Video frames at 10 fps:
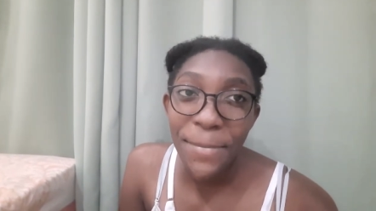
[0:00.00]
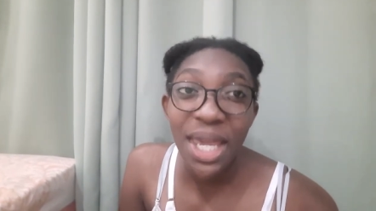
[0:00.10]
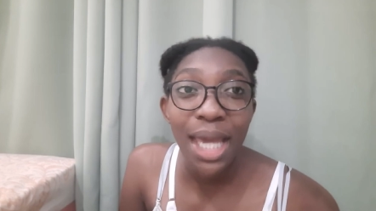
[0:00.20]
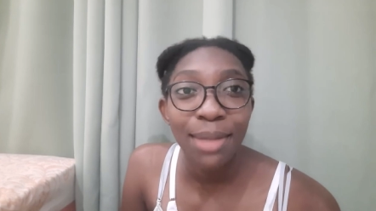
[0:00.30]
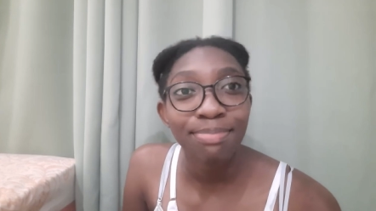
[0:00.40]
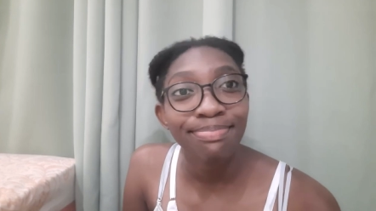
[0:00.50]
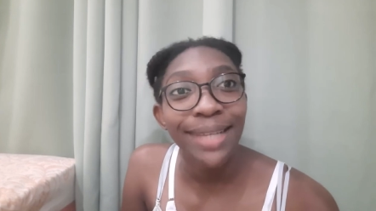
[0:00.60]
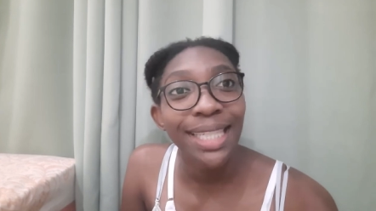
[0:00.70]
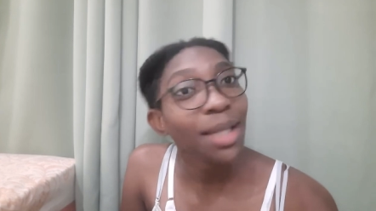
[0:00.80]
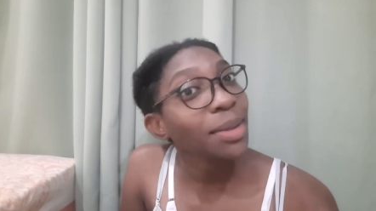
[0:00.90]
Yeah,
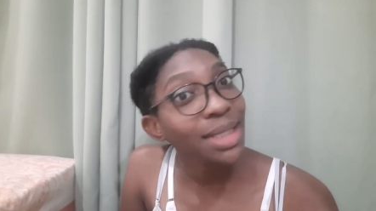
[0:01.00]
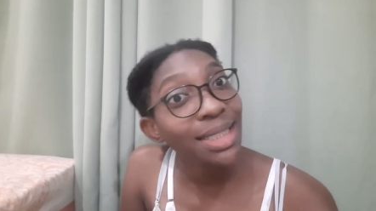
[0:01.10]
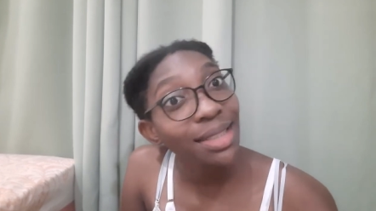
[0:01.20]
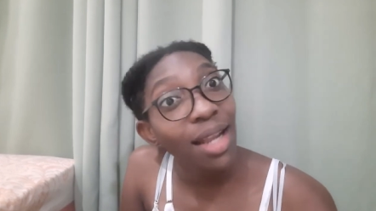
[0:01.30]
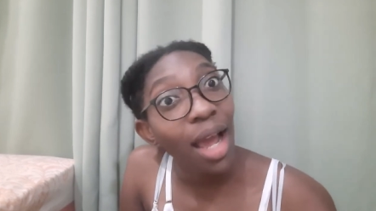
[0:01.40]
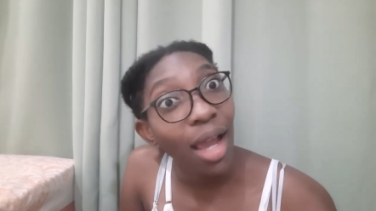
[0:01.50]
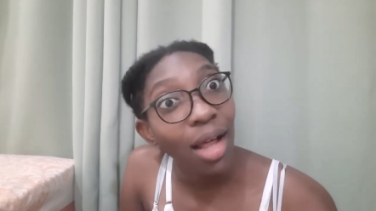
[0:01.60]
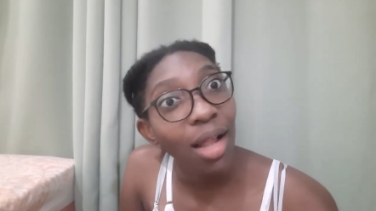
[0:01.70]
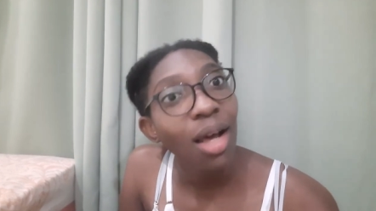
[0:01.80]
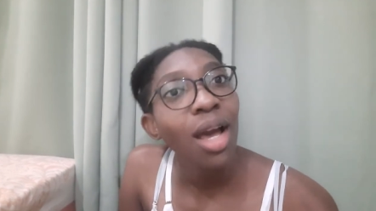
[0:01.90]
because I was in
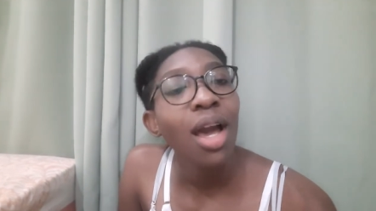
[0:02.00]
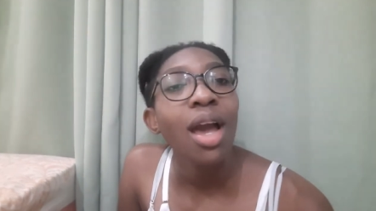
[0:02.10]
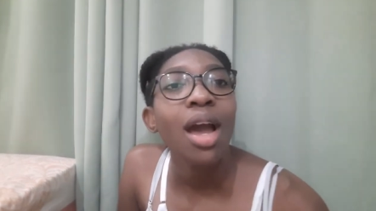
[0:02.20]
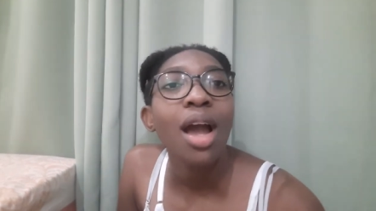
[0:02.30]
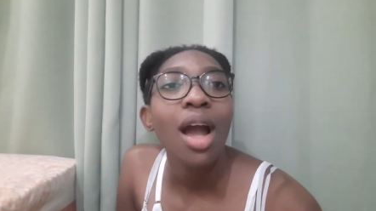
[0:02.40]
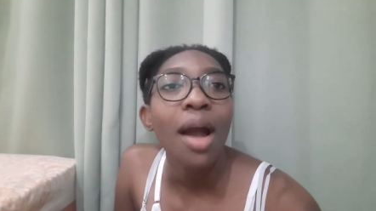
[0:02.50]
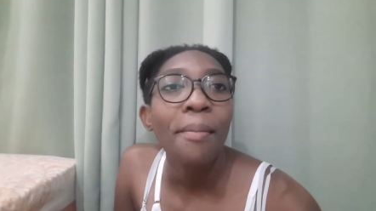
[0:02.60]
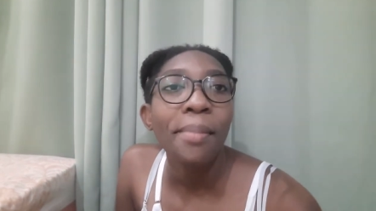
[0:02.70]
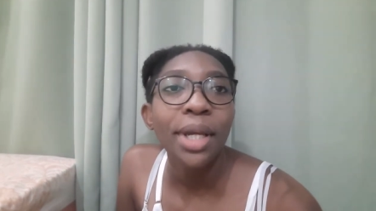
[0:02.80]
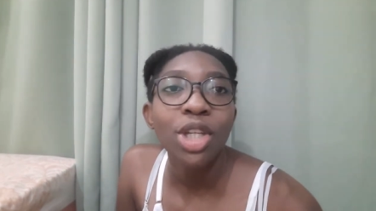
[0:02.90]
denial.
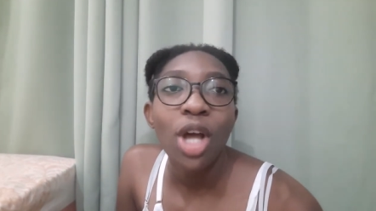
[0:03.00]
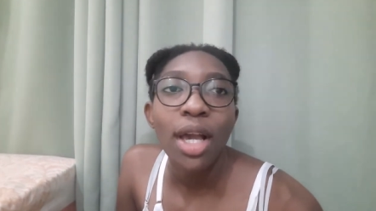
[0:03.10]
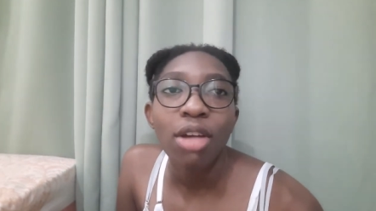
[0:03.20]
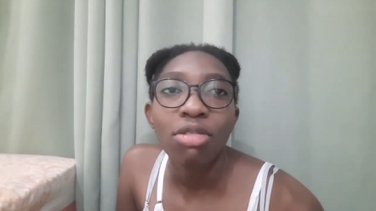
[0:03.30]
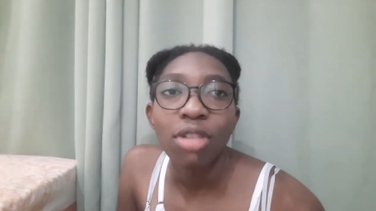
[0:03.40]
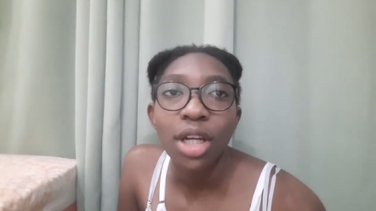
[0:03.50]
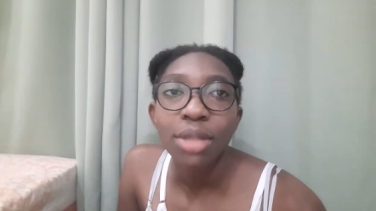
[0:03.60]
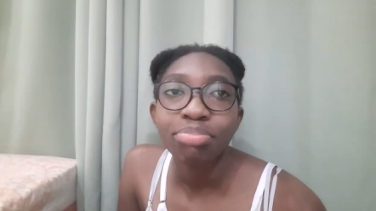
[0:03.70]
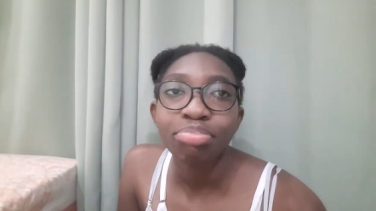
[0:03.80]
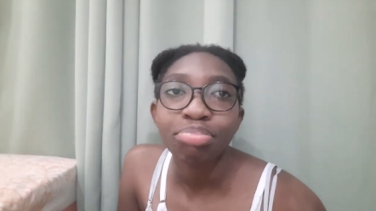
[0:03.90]
But you know, I get over
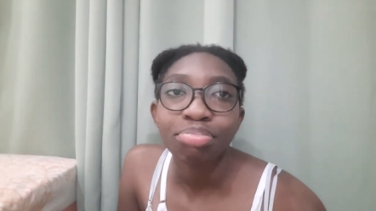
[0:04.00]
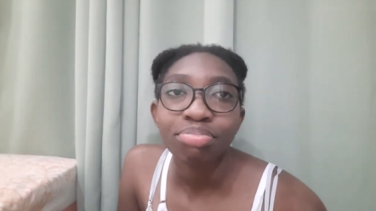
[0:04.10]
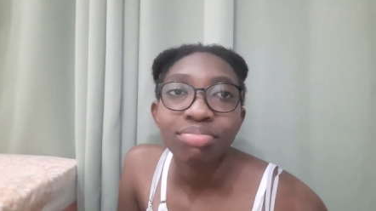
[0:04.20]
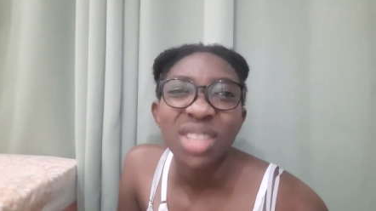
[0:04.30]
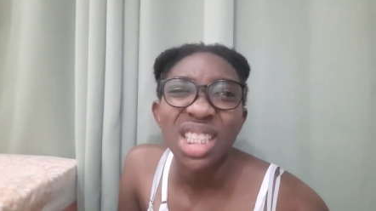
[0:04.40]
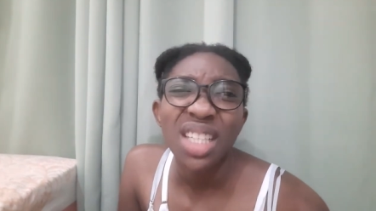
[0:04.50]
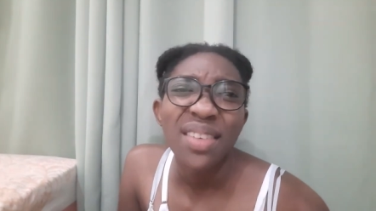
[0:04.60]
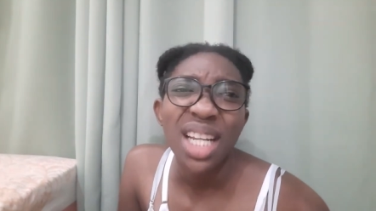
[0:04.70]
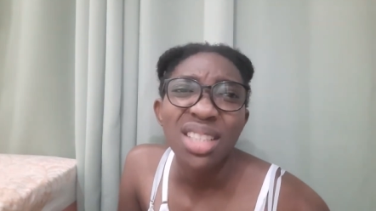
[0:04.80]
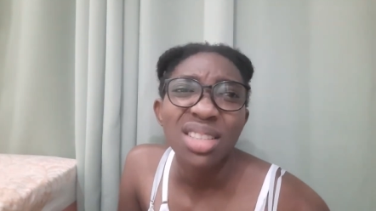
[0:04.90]
it. It's
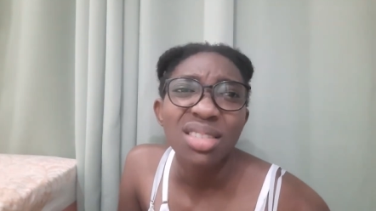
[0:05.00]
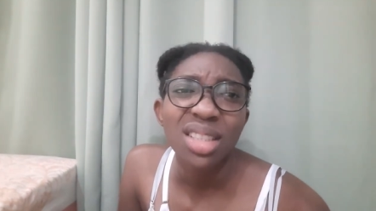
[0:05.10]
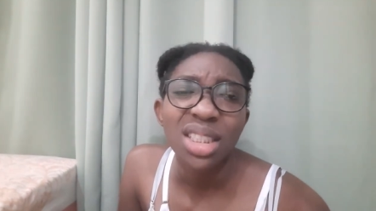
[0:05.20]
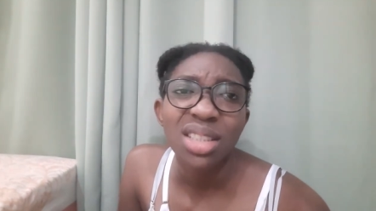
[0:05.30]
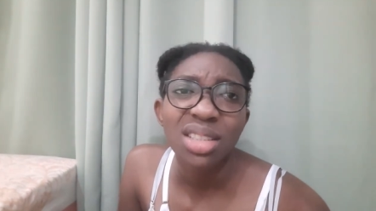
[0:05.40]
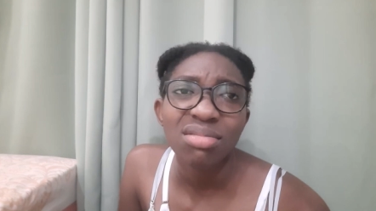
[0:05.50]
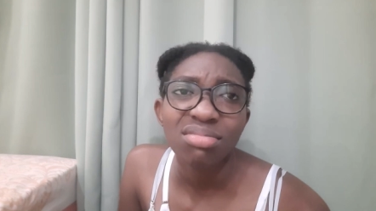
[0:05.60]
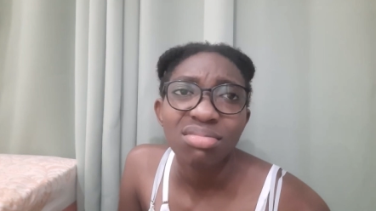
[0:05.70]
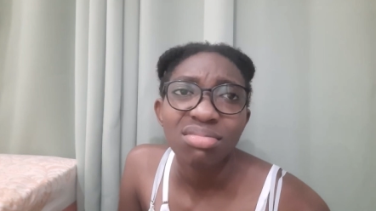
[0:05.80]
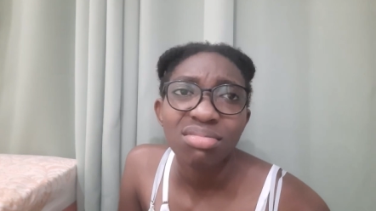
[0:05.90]
never that serious.
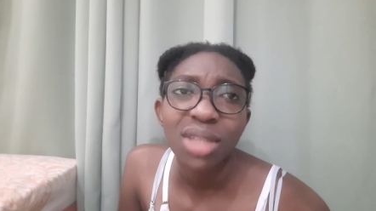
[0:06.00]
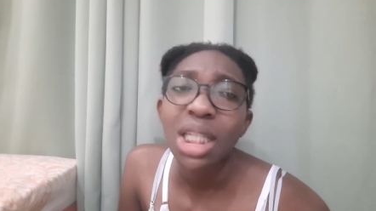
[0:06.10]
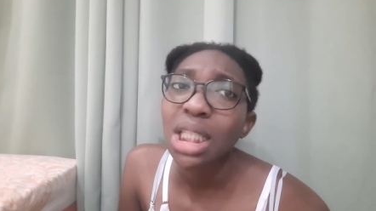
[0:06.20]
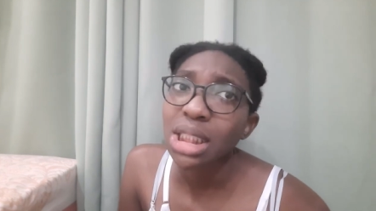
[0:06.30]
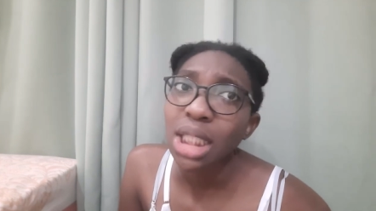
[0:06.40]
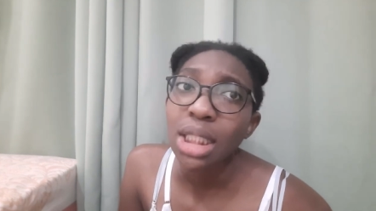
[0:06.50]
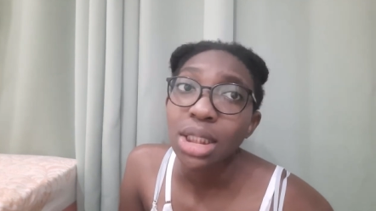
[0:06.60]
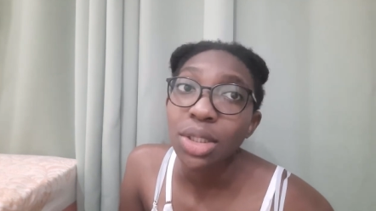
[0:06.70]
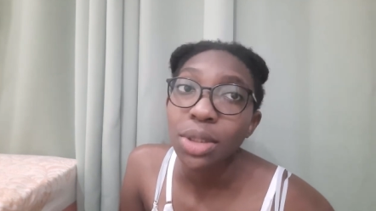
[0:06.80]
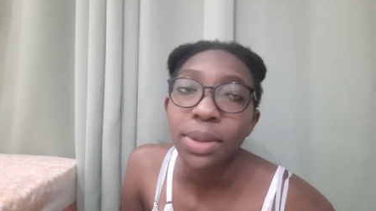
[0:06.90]
It is that
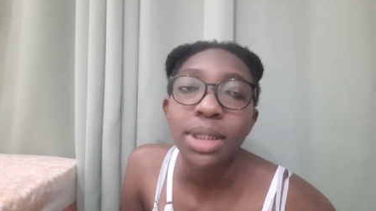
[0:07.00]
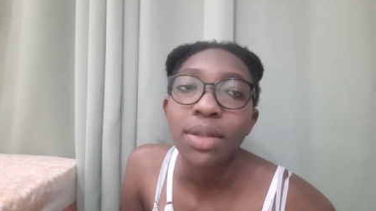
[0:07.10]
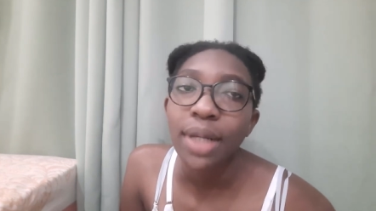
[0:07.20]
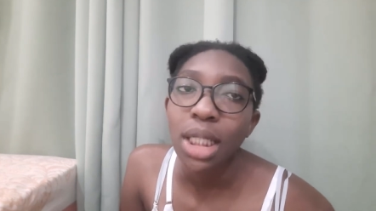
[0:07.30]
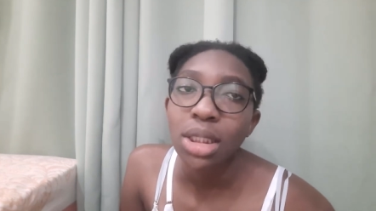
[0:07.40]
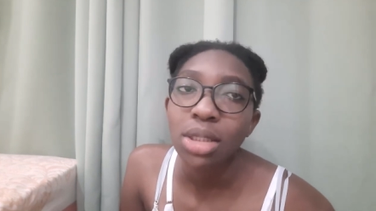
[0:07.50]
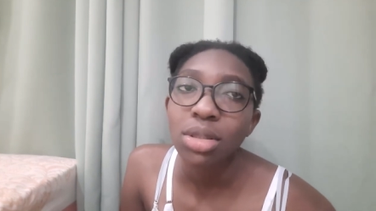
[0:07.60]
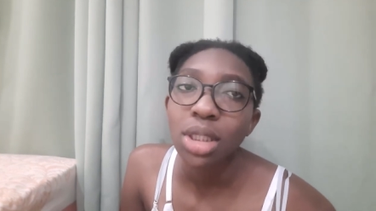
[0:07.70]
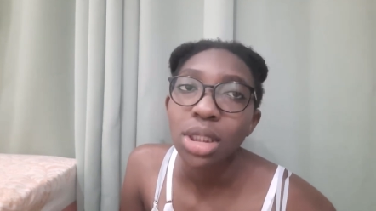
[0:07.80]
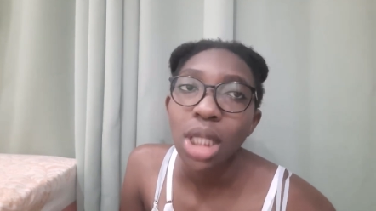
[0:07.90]
serious, but it's never that
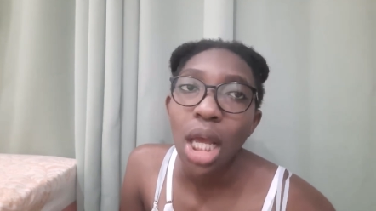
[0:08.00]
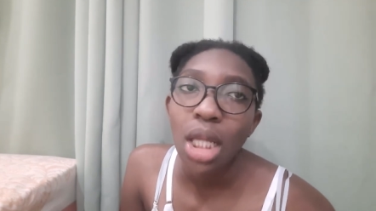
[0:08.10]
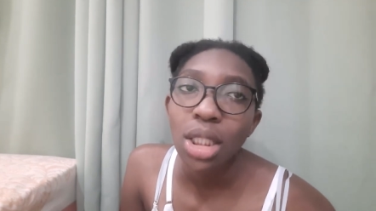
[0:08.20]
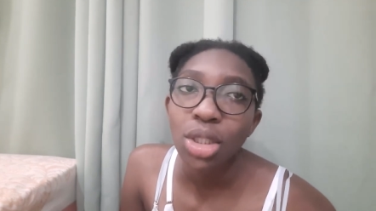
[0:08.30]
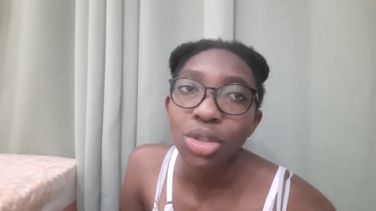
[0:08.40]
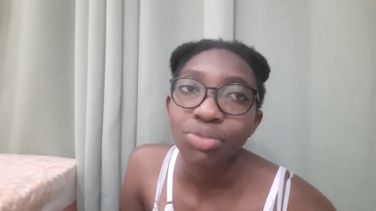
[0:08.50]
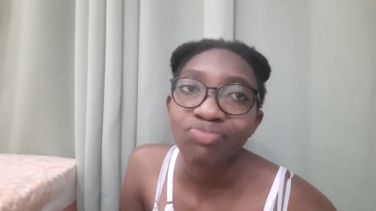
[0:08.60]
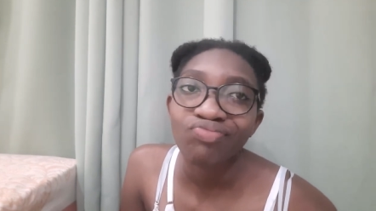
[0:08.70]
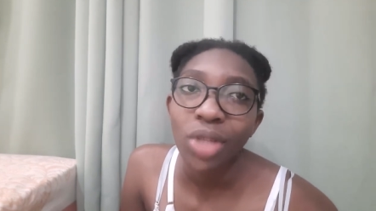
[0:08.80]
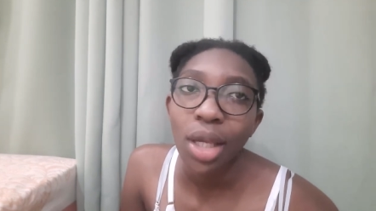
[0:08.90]
serious. And you
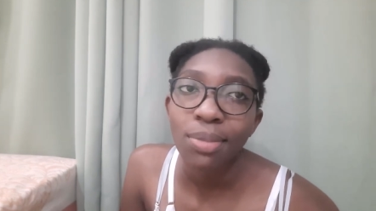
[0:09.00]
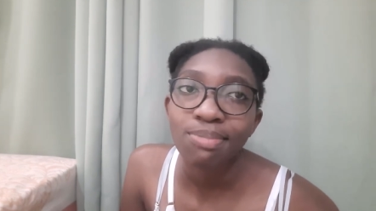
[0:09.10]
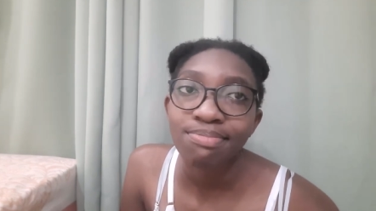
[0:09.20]
um, know,